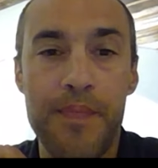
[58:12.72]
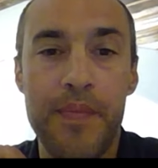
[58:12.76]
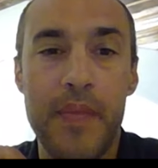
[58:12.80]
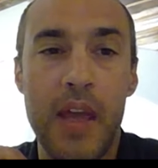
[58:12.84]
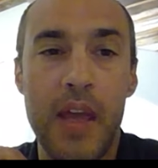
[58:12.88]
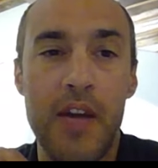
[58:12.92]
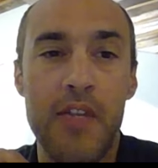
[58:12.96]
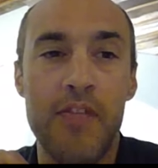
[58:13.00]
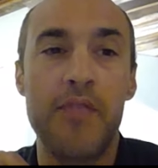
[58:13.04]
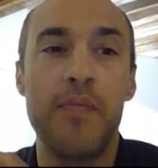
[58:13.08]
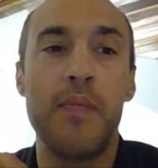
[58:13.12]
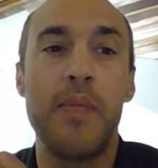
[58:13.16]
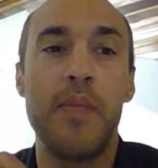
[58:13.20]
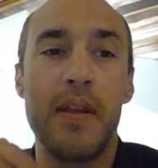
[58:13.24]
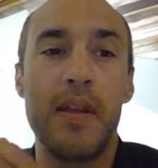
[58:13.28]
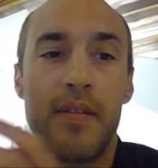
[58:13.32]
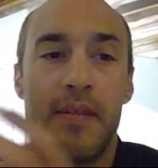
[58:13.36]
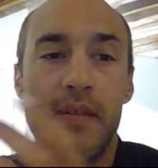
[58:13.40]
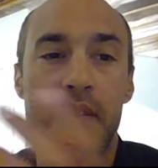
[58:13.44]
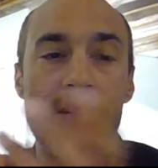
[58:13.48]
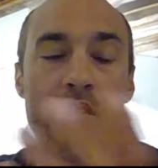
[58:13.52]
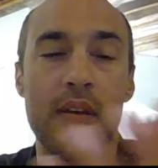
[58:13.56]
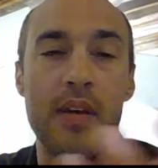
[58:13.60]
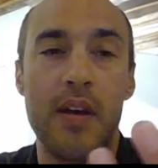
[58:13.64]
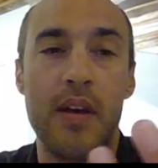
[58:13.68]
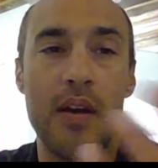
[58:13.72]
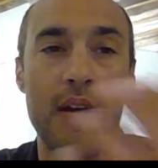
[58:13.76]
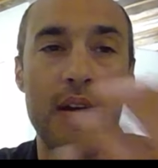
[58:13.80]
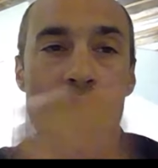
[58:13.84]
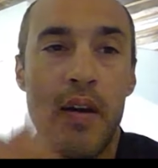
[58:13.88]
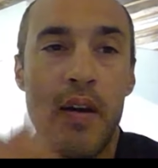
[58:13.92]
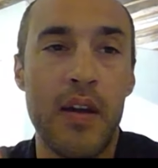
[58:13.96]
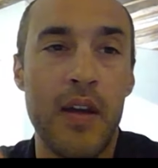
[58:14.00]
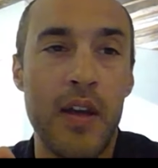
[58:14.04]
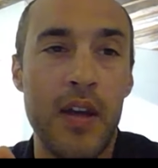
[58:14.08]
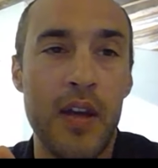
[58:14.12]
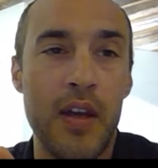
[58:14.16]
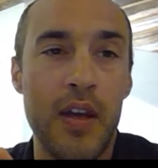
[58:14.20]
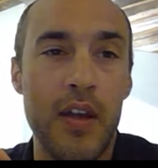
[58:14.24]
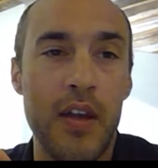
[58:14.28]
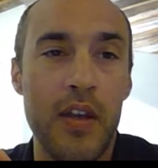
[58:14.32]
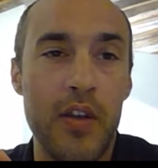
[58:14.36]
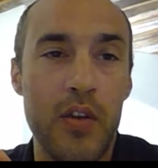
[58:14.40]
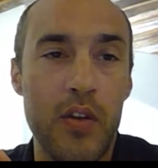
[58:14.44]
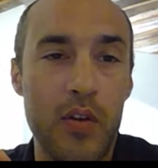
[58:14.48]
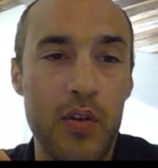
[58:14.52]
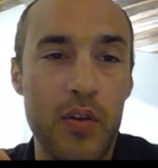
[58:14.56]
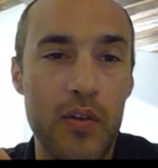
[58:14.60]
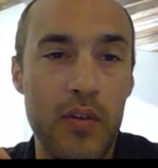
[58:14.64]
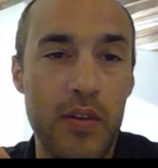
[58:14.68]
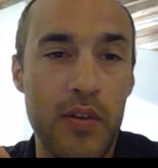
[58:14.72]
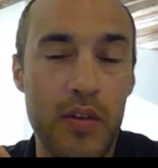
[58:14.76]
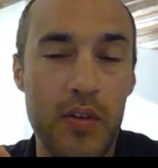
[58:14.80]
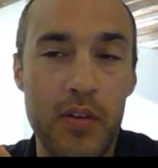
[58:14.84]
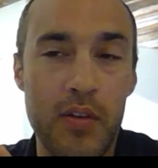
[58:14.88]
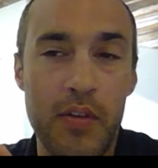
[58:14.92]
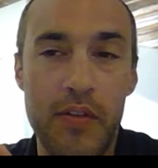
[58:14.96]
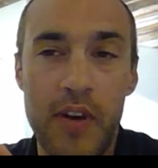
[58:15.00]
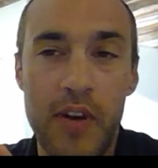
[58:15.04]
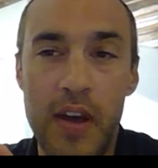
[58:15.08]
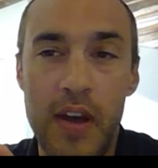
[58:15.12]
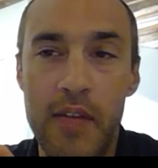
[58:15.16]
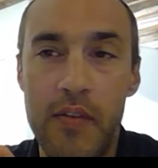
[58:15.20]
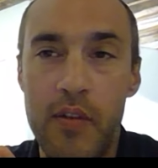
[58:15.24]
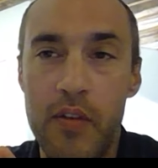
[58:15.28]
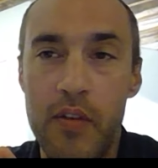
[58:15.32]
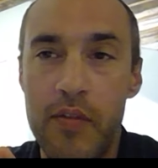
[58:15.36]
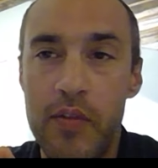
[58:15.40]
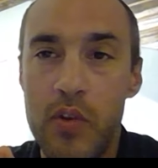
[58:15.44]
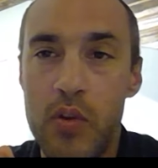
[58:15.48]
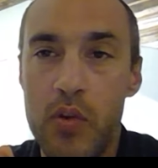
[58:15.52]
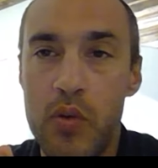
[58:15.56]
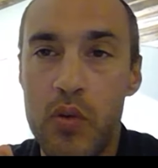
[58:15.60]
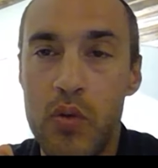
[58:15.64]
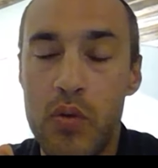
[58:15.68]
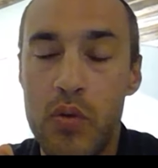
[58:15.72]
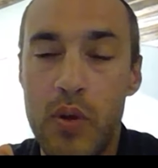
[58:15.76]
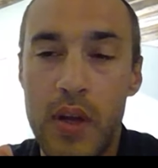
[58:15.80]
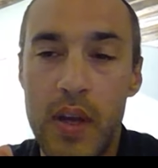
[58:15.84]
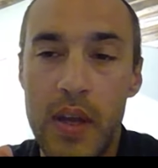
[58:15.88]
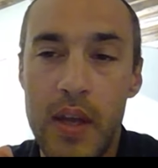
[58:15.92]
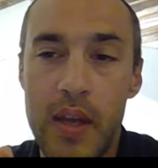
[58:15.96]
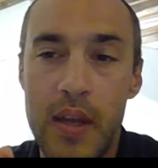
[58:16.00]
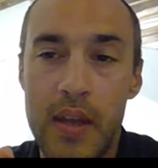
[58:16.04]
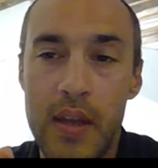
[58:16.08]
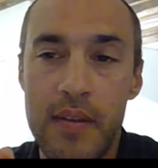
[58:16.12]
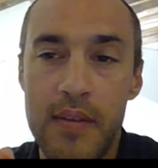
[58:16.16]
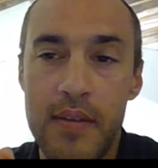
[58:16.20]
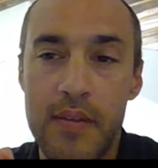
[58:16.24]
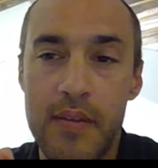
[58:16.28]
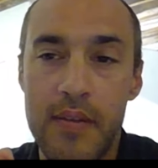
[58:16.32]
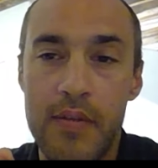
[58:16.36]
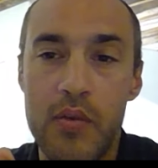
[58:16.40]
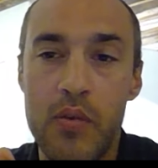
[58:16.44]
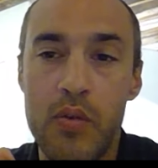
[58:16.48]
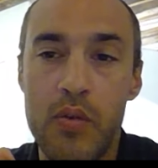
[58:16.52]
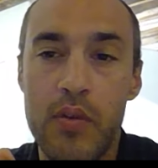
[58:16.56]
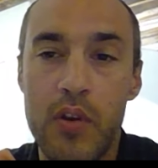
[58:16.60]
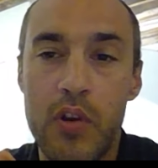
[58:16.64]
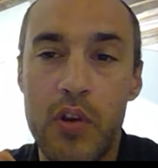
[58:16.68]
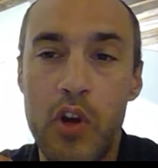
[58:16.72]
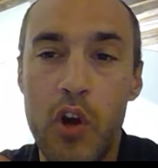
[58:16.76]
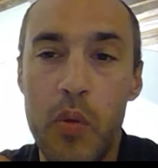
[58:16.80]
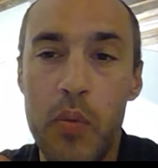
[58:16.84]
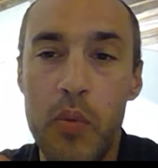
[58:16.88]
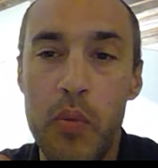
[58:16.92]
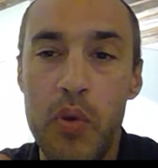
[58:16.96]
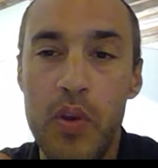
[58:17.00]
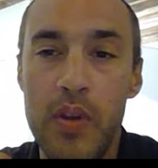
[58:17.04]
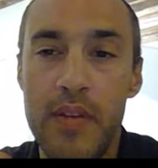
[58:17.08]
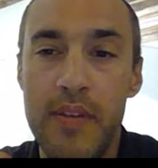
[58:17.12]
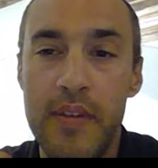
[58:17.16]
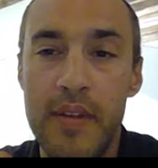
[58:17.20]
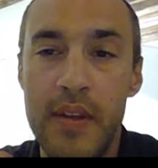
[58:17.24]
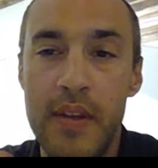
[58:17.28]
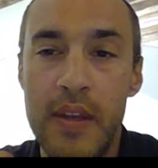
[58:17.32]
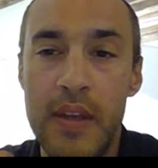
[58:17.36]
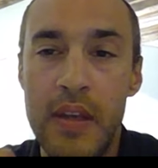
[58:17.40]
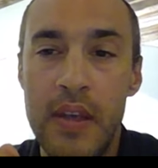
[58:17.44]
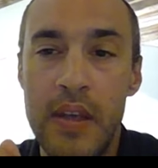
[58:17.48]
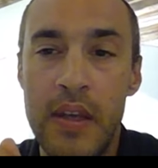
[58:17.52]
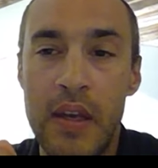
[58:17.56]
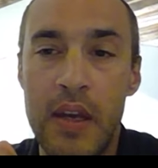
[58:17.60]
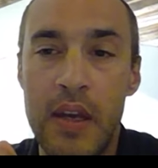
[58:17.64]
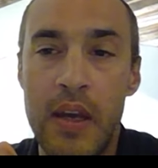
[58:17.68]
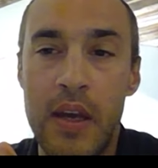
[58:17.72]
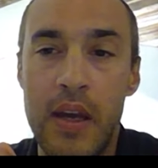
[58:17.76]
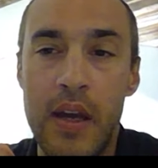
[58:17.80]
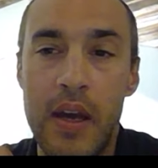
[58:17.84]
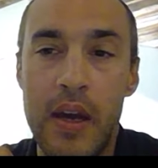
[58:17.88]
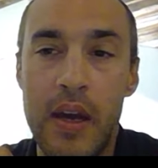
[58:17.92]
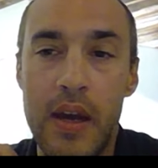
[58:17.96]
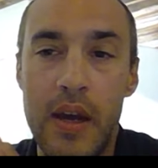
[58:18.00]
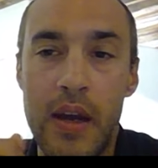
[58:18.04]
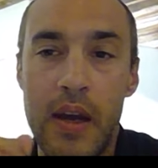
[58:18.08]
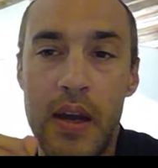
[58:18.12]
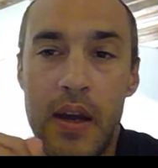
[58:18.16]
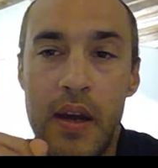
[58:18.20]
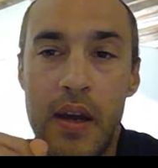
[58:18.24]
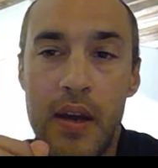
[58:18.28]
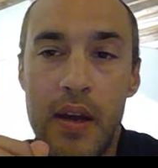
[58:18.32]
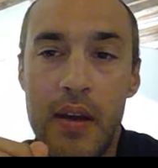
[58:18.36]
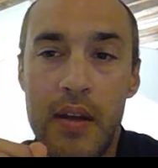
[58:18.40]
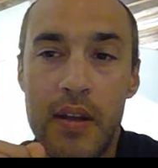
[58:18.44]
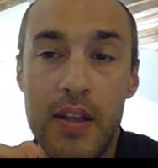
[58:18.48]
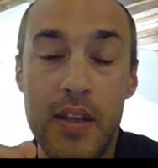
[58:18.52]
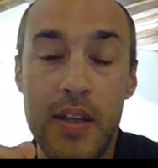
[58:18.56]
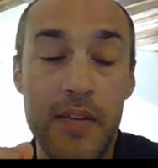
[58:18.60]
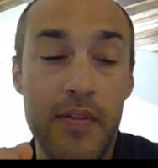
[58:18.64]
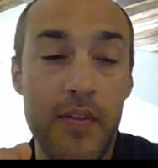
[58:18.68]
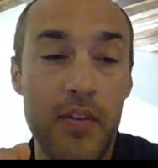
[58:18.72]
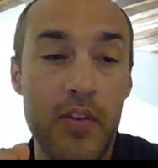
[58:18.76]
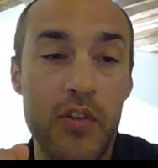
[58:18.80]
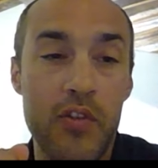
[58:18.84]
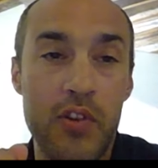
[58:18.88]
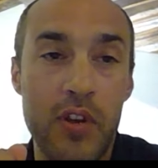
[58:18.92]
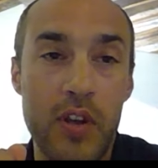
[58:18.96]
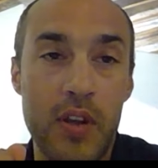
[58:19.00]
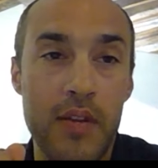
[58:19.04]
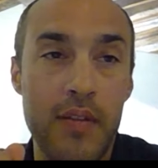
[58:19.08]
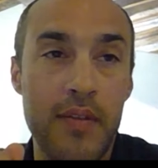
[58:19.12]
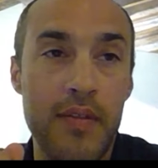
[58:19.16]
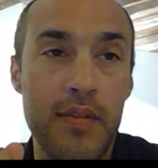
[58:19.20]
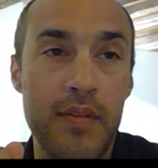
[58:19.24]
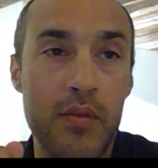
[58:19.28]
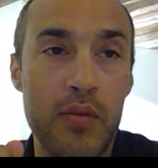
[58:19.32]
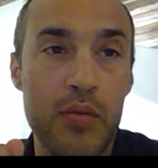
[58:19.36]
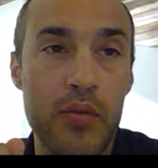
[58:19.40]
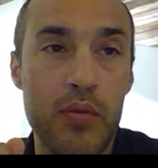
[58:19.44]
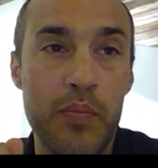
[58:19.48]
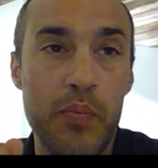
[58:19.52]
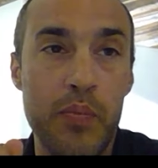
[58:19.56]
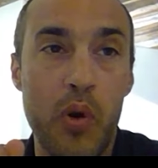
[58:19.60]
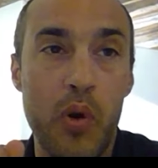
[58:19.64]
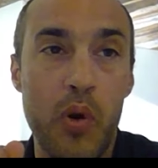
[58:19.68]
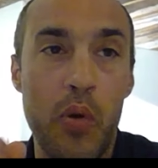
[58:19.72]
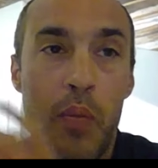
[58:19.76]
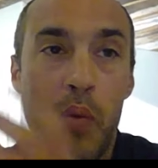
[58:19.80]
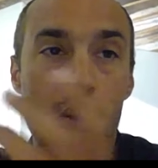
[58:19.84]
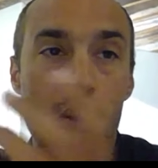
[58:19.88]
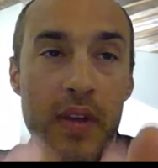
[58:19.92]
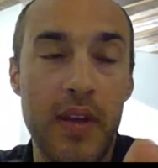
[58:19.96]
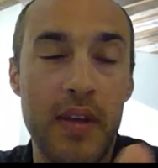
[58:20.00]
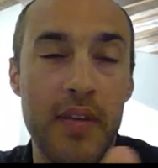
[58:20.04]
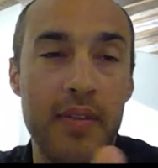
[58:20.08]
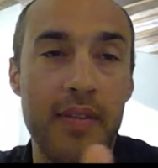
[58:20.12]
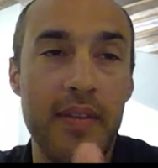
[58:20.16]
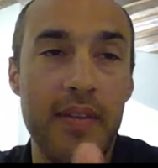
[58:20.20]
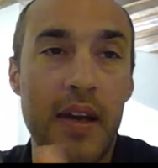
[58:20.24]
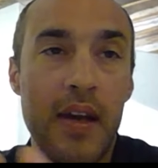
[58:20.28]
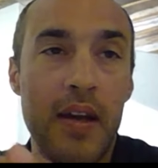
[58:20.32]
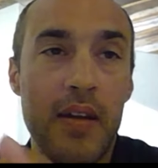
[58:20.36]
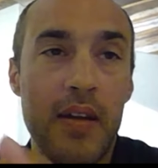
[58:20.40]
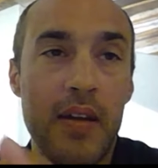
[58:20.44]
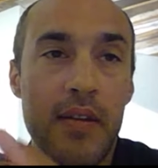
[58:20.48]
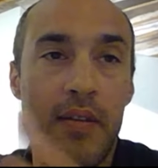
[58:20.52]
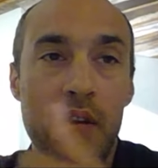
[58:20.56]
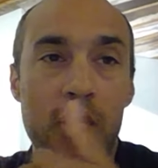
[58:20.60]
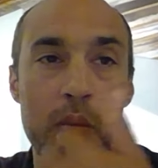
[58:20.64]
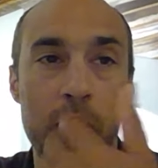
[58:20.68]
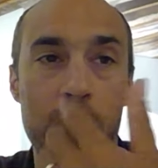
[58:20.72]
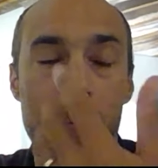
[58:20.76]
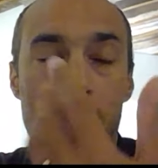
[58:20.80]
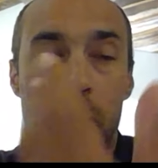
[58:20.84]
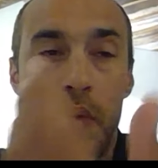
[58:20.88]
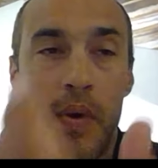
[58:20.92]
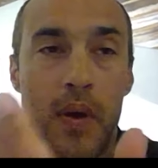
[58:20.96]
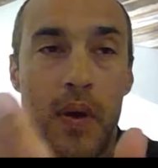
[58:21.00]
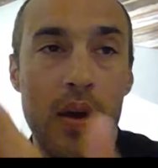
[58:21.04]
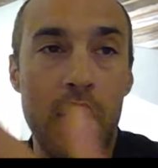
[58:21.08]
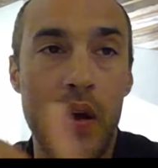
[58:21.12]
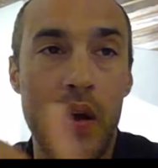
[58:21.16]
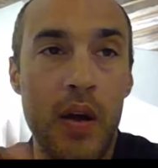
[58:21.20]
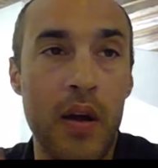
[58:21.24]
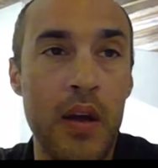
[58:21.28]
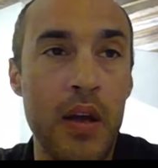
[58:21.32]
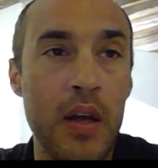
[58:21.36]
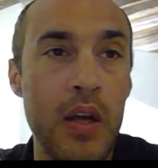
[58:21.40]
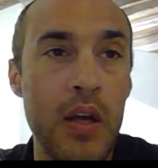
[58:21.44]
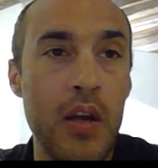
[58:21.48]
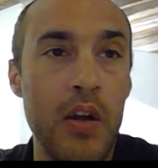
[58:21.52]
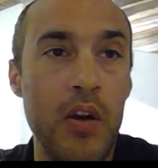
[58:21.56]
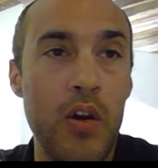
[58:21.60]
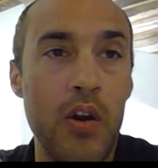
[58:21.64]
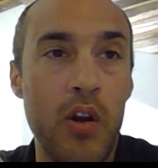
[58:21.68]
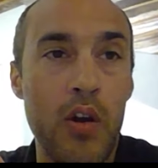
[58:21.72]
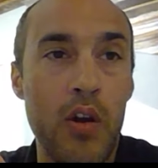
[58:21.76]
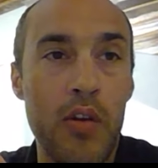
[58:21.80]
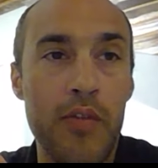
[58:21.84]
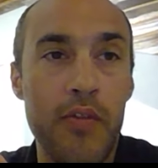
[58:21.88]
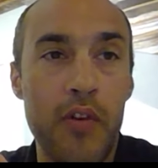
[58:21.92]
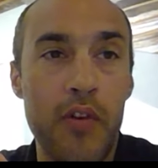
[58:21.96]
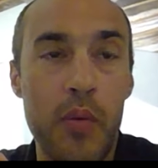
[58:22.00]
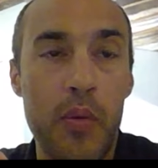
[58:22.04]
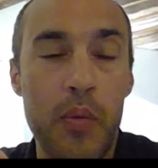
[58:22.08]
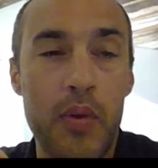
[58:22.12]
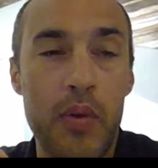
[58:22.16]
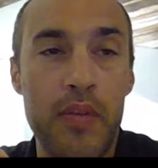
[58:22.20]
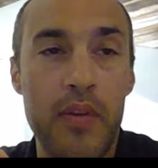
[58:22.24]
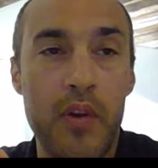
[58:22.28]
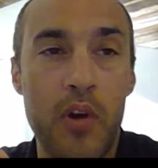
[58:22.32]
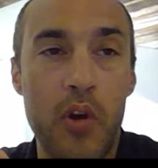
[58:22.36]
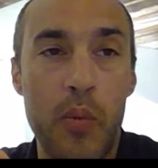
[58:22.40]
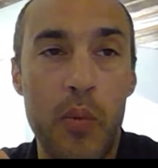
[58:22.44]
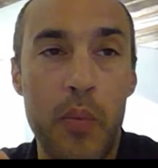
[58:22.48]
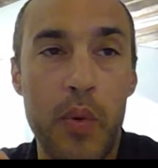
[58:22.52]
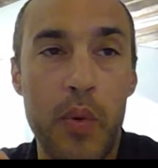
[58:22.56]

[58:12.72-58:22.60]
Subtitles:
have met the five of you, and through the community give a chance to promote their startup, learn from other